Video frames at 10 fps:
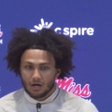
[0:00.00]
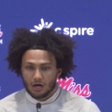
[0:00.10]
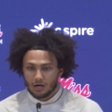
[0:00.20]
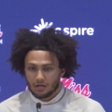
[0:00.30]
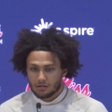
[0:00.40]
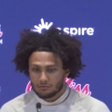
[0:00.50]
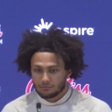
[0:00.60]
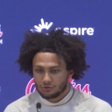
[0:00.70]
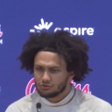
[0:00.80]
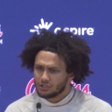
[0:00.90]

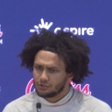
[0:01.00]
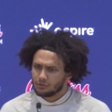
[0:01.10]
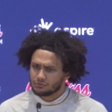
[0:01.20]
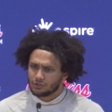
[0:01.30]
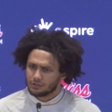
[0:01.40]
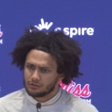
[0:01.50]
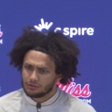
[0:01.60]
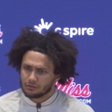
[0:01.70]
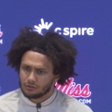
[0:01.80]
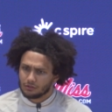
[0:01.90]
Um, you said who? I'm sorry.
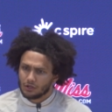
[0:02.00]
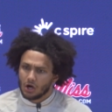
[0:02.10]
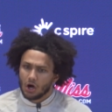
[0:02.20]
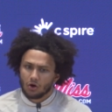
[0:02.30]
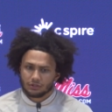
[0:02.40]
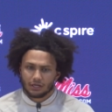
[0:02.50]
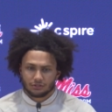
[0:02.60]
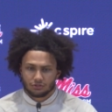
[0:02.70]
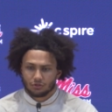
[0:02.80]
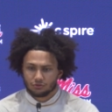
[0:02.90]
Wells. Oh yeah,
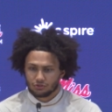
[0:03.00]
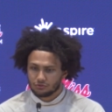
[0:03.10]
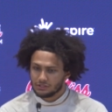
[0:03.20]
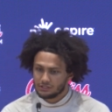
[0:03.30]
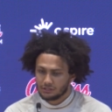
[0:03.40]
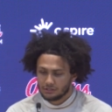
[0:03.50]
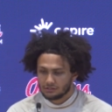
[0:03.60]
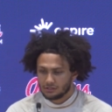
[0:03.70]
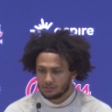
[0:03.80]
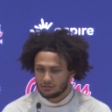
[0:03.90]
you know Juice. He
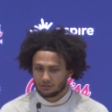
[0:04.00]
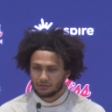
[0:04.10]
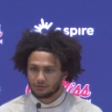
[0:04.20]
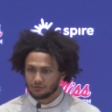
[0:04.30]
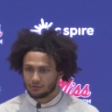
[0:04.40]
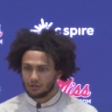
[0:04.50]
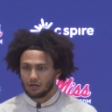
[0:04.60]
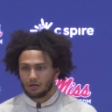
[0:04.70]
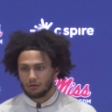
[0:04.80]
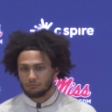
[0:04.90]
he's he's a leader.
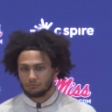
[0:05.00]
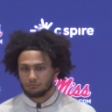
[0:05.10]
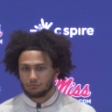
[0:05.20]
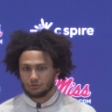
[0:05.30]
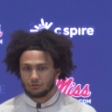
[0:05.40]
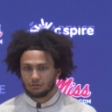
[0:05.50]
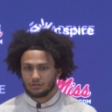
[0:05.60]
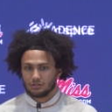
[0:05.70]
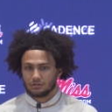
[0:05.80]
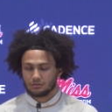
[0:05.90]
Um, you know
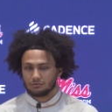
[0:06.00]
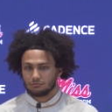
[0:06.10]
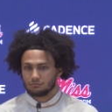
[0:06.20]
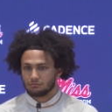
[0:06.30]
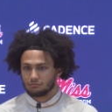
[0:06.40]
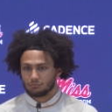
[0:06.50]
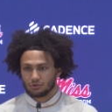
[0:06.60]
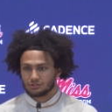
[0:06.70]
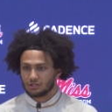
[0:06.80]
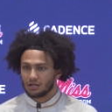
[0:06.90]
he he
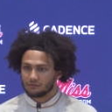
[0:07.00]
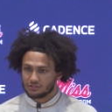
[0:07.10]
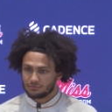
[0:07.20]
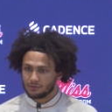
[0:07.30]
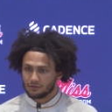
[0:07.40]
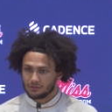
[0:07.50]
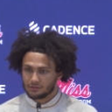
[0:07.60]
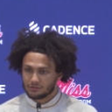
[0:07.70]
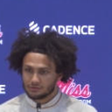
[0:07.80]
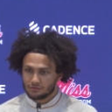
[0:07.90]
brings a lot of
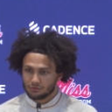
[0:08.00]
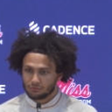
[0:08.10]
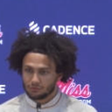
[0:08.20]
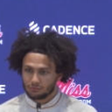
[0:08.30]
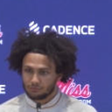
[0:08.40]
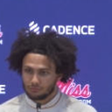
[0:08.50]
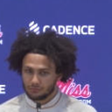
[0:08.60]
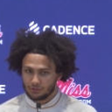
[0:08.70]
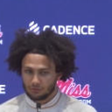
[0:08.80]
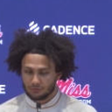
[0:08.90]
experience to the room.
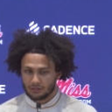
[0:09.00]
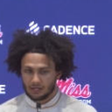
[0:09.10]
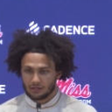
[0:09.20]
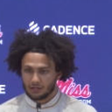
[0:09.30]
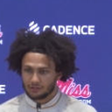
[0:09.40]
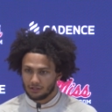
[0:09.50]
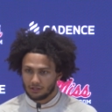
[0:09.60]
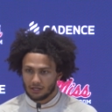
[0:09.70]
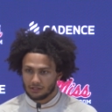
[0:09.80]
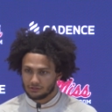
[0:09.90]
You know we got a lot of
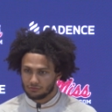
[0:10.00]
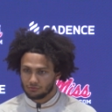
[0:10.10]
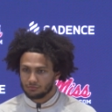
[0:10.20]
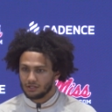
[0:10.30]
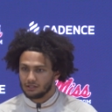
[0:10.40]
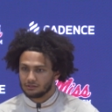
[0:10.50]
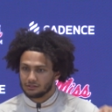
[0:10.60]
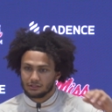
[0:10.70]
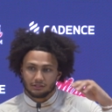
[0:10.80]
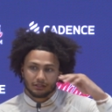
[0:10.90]
young guys in the room. Caden
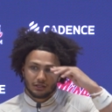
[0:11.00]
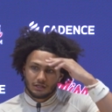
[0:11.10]
Lee,